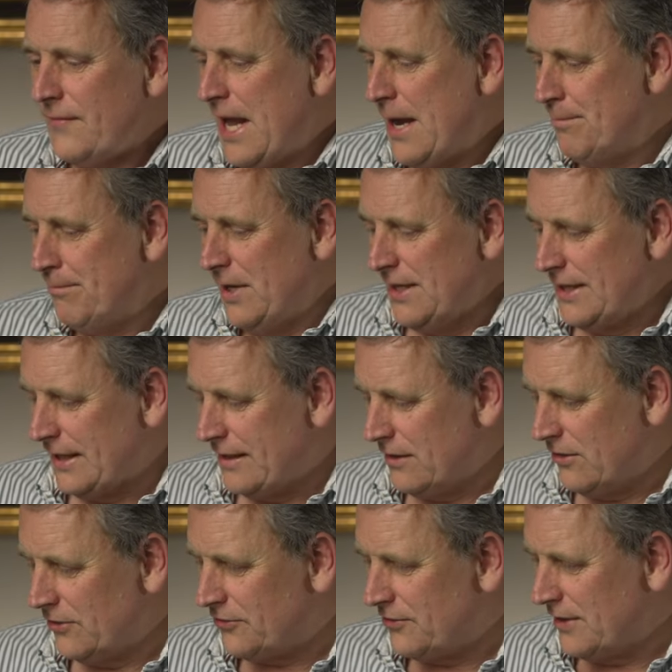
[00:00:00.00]
My
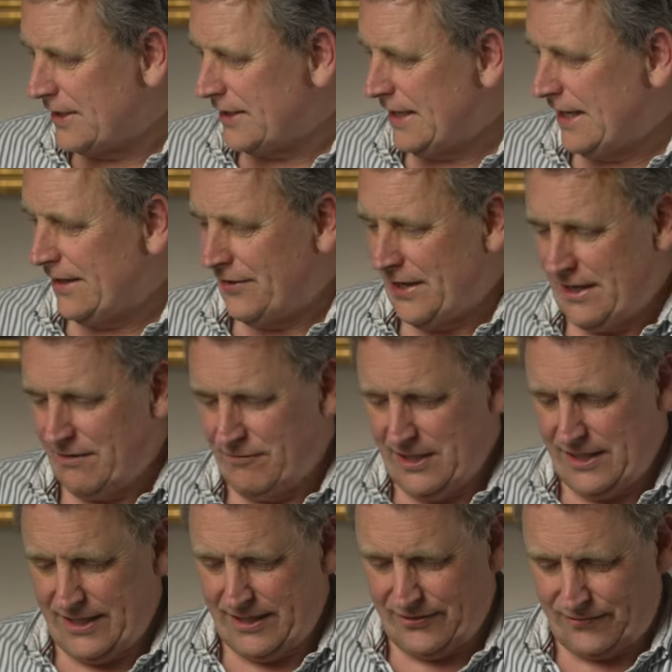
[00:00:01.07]
gosh, look at that. That
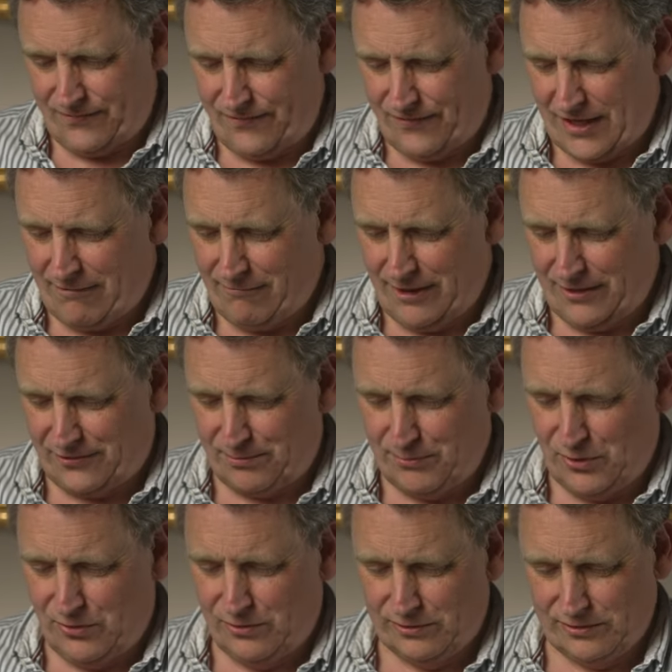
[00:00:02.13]
really is very
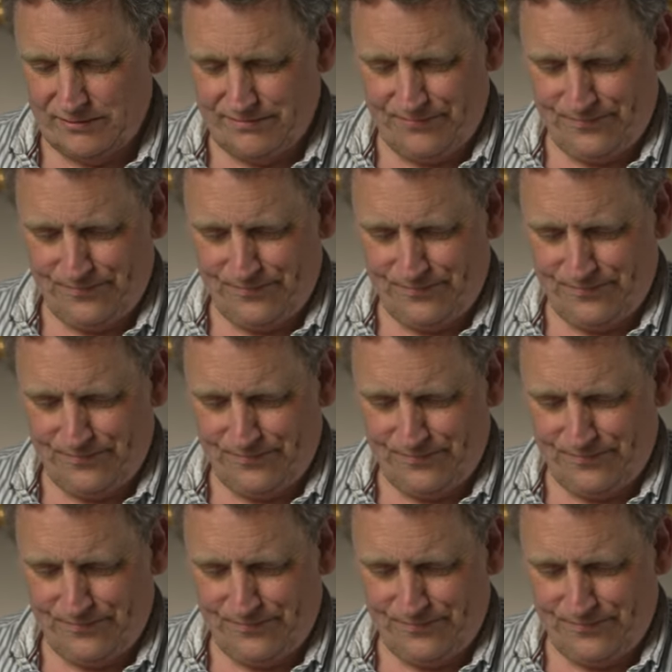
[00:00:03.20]
small.